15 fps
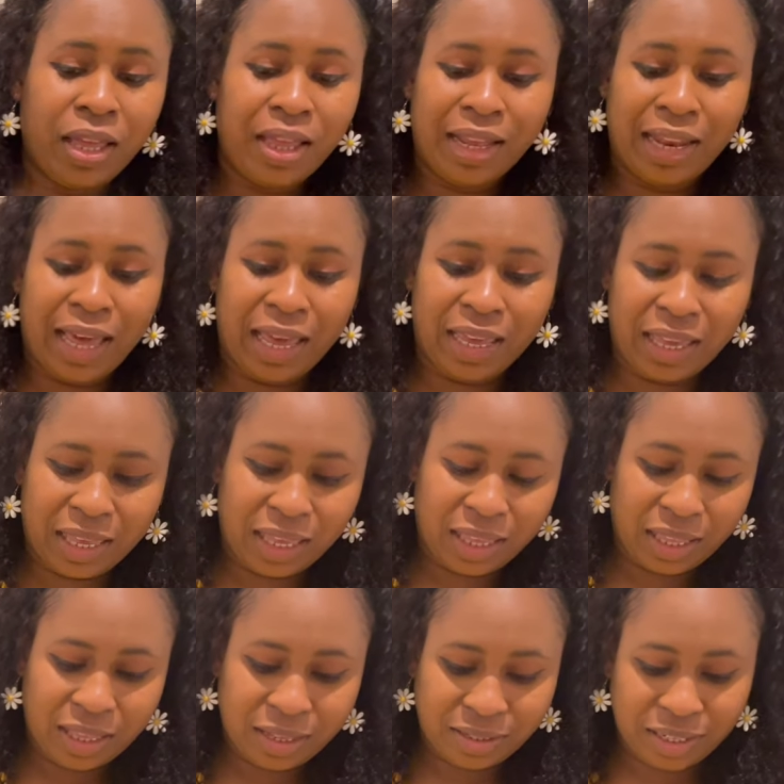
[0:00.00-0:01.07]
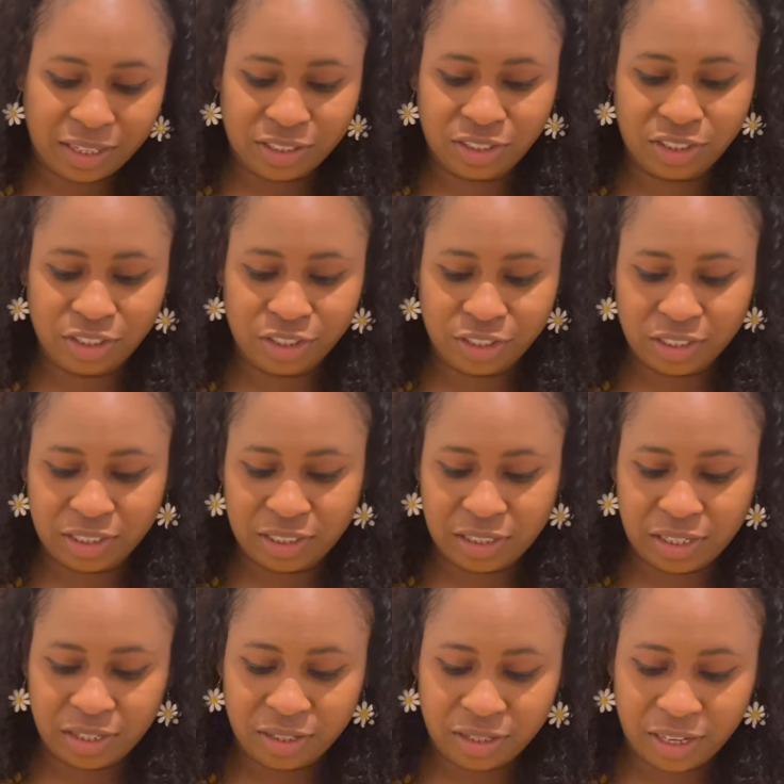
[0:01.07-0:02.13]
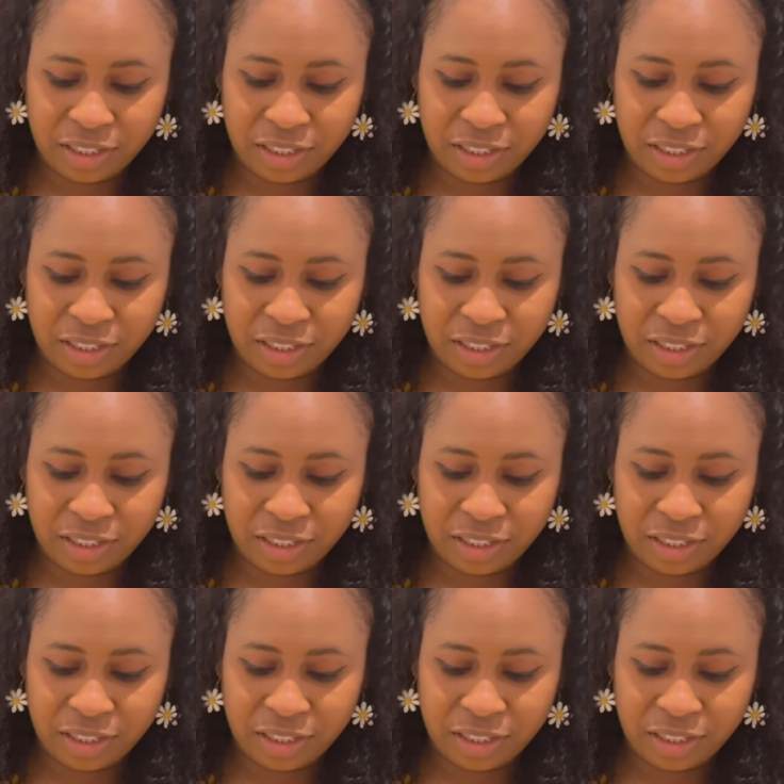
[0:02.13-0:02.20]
Like, seriously.